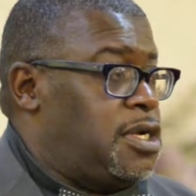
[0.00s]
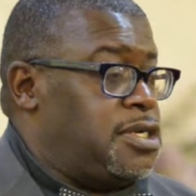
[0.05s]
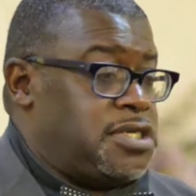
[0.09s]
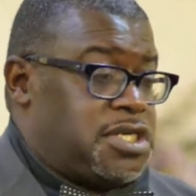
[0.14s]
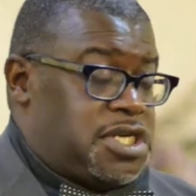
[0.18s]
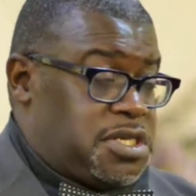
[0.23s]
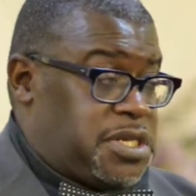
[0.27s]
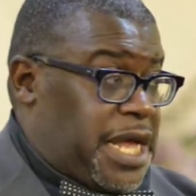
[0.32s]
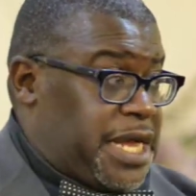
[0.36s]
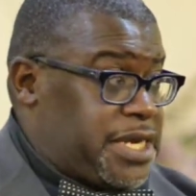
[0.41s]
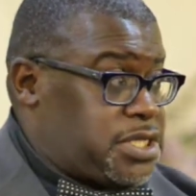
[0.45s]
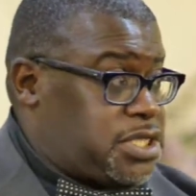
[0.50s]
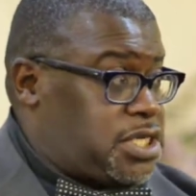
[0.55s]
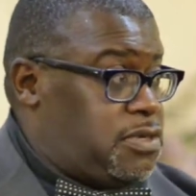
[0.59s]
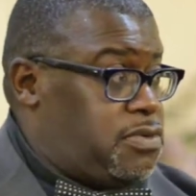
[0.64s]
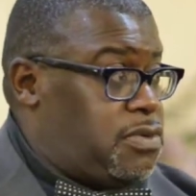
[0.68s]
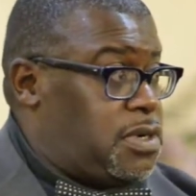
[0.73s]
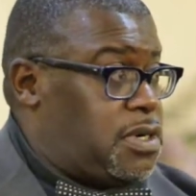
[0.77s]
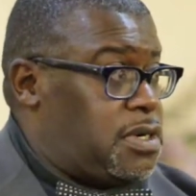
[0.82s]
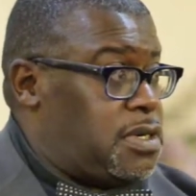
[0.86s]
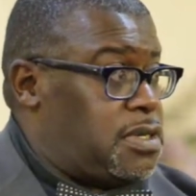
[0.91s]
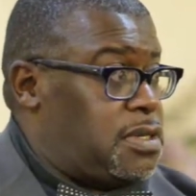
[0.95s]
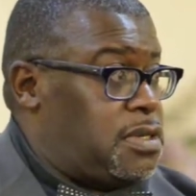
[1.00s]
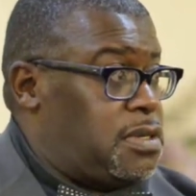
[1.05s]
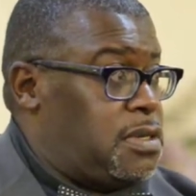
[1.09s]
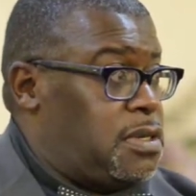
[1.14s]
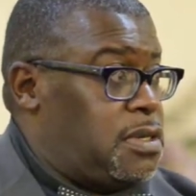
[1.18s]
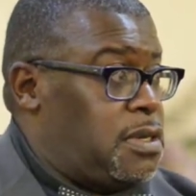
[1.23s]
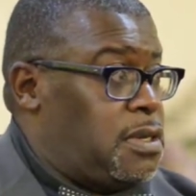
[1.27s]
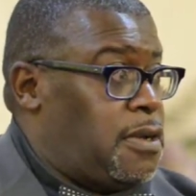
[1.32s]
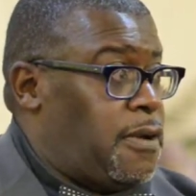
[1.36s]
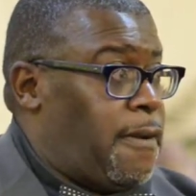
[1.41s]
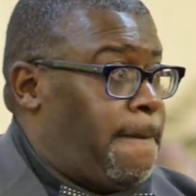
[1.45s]
Just like she was.
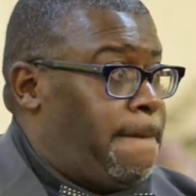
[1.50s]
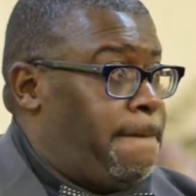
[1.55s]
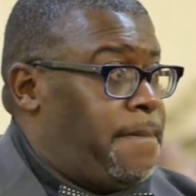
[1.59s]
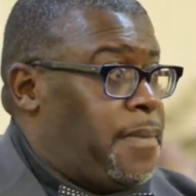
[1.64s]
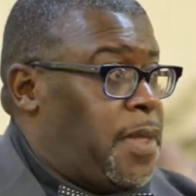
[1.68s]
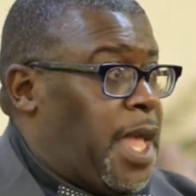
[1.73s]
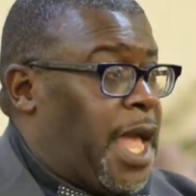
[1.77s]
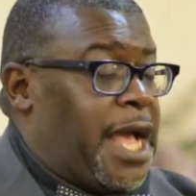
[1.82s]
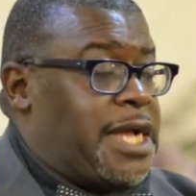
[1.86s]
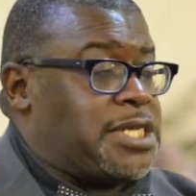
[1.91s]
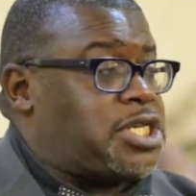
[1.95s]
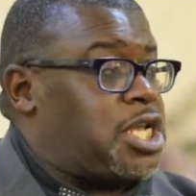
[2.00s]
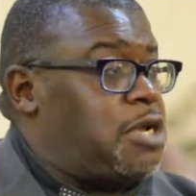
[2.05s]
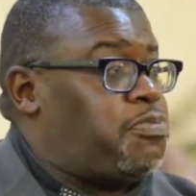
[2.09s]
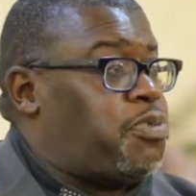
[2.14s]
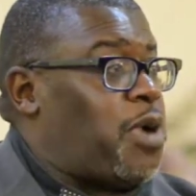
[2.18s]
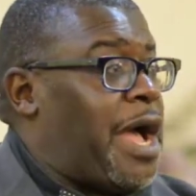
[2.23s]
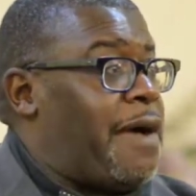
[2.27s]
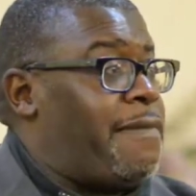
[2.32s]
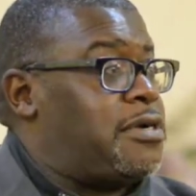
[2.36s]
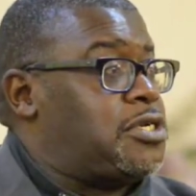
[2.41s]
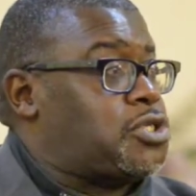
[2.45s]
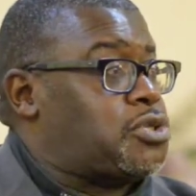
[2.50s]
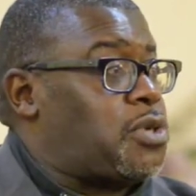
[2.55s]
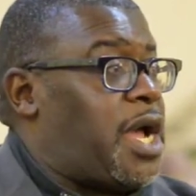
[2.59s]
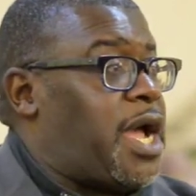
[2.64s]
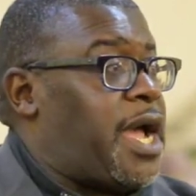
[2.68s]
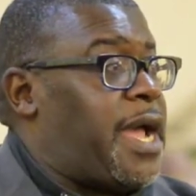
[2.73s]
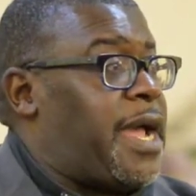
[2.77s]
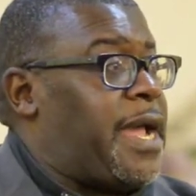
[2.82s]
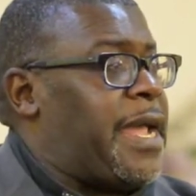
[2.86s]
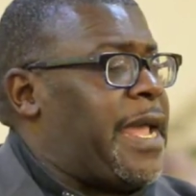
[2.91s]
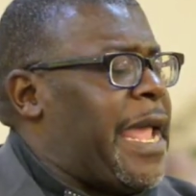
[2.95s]
And she probably
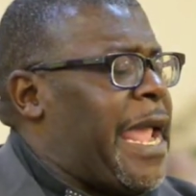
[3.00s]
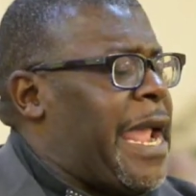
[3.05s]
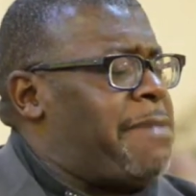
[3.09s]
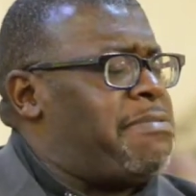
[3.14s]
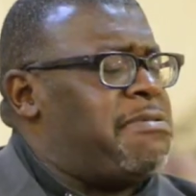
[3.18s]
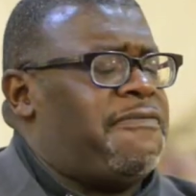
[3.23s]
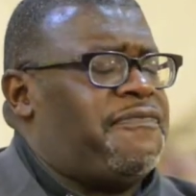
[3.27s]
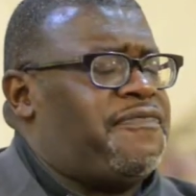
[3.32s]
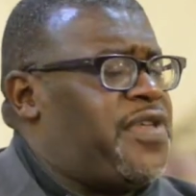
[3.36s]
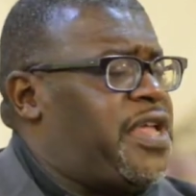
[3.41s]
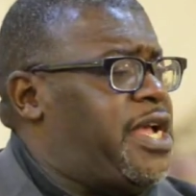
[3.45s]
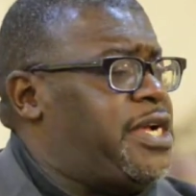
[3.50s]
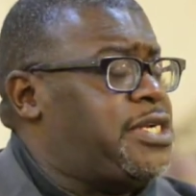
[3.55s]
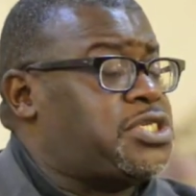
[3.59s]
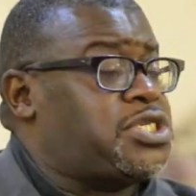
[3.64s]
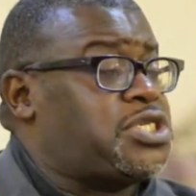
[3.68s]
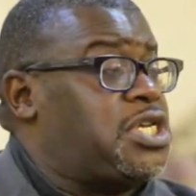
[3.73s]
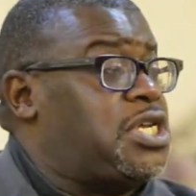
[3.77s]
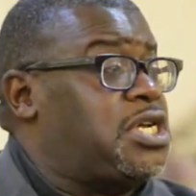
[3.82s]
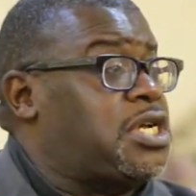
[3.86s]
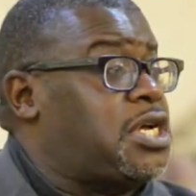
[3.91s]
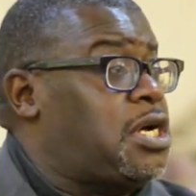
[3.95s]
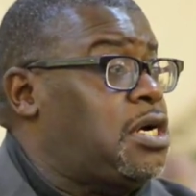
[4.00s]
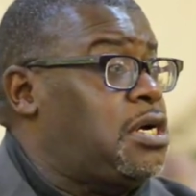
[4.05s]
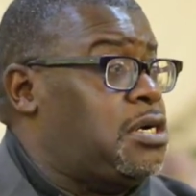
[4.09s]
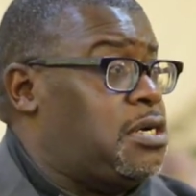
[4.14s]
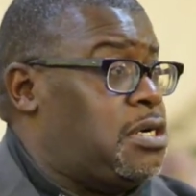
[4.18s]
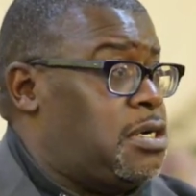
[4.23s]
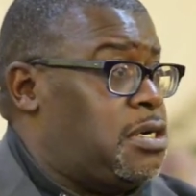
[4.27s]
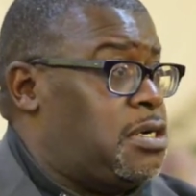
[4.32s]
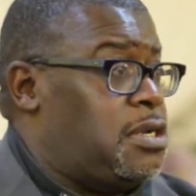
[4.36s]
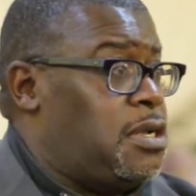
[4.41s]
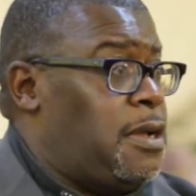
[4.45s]
tried everything she
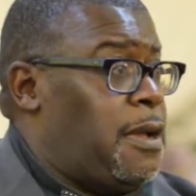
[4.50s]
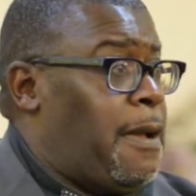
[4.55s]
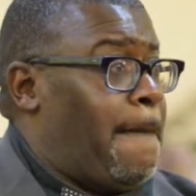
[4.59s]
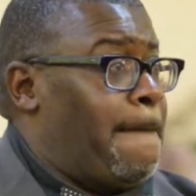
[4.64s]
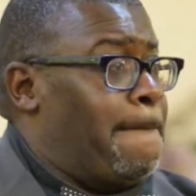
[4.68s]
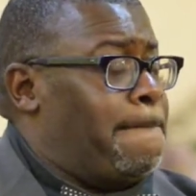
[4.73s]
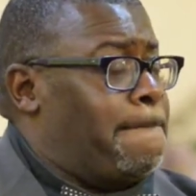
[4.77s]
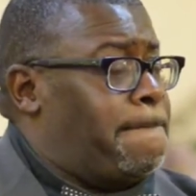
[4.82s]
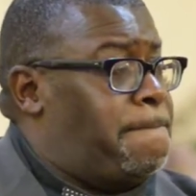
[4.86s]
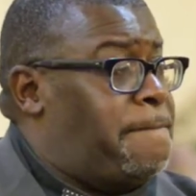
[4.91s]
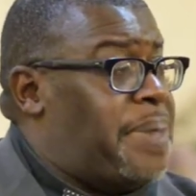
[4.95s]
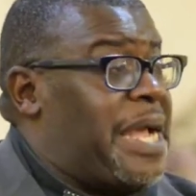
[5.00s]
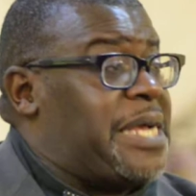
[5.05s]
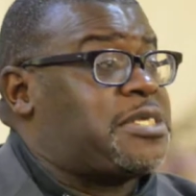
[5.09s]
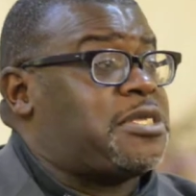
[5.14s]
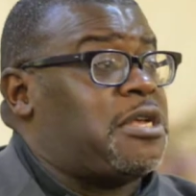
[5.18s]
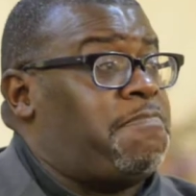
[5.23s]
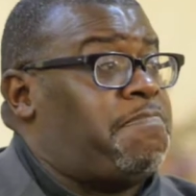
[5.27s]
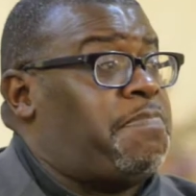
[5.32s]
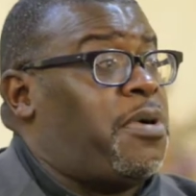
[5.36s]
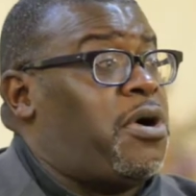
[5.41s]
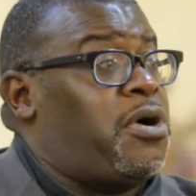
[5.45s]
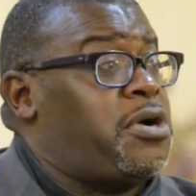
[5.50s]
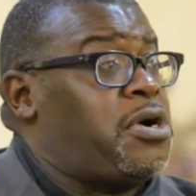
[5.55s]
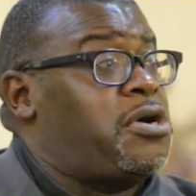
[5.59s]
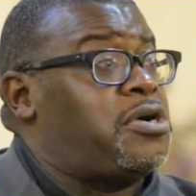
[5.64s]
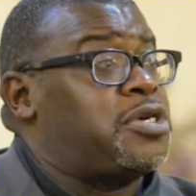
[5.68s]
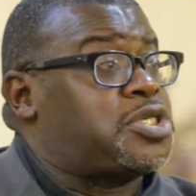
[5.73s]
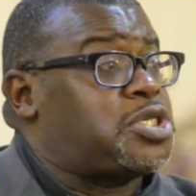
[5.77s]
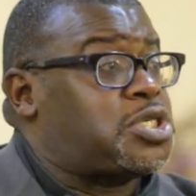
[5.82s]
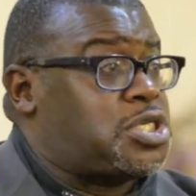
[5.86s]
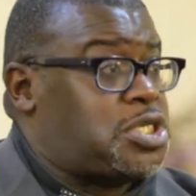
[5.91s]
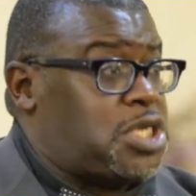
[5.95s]
could based upon
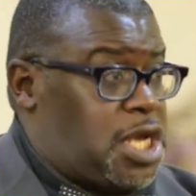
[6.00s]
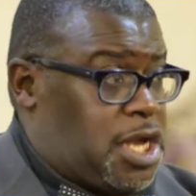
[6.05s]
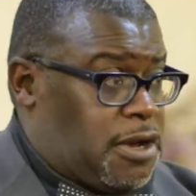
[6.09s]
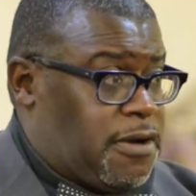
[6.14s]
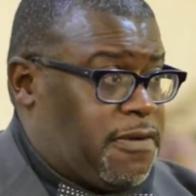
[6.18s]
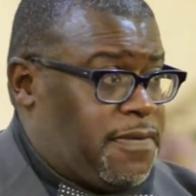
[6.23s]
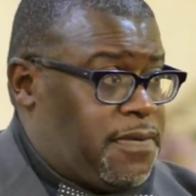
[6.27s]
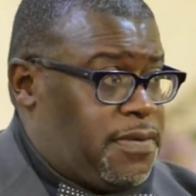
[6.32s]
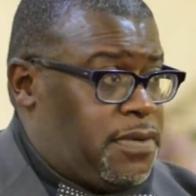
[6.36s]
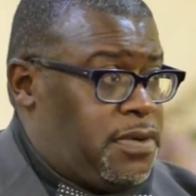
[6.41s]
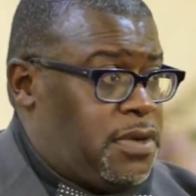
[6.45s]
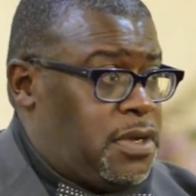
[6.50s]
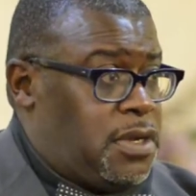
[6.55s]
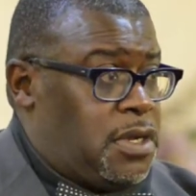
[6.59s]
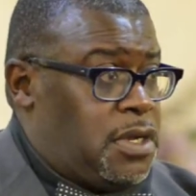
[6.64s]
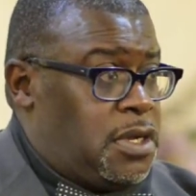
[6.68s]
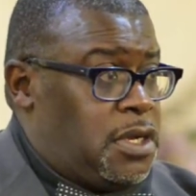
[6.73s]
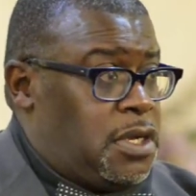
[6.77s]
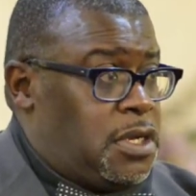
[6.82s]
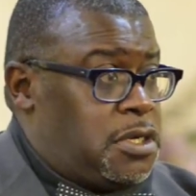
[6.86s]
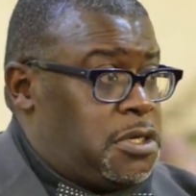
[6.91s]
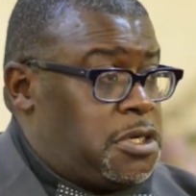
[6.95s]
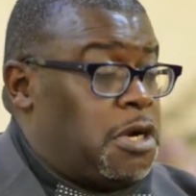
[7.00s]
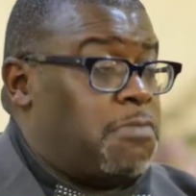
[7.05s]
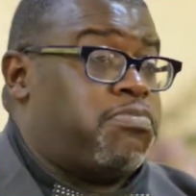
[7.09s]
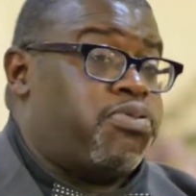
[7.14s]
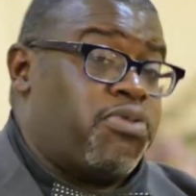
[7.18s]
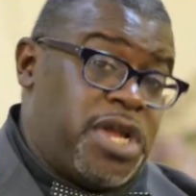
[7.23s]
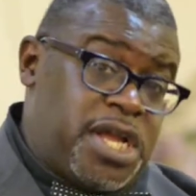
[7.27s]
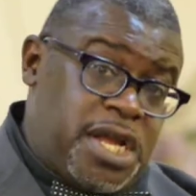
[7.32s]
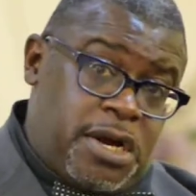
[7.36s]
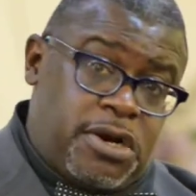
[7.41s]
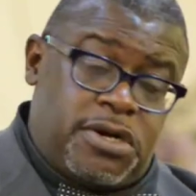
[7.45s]
herself to
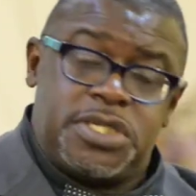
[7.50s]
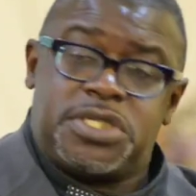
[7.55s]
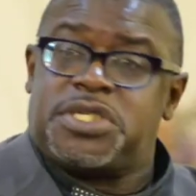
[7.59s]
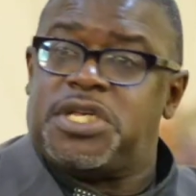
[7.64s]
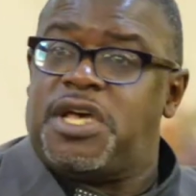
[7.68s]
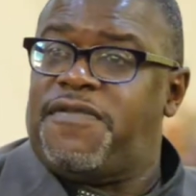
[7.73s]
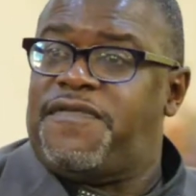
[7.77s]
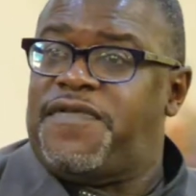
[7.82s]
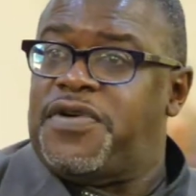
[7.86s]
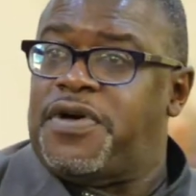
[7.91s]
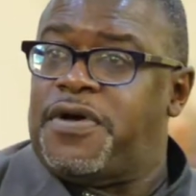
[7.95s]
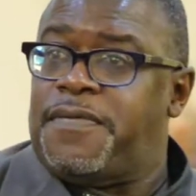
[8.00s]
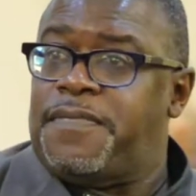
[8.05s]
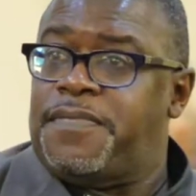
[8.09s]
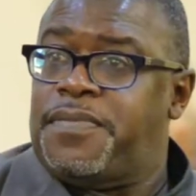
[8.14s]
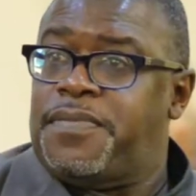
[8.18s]
bring herself up.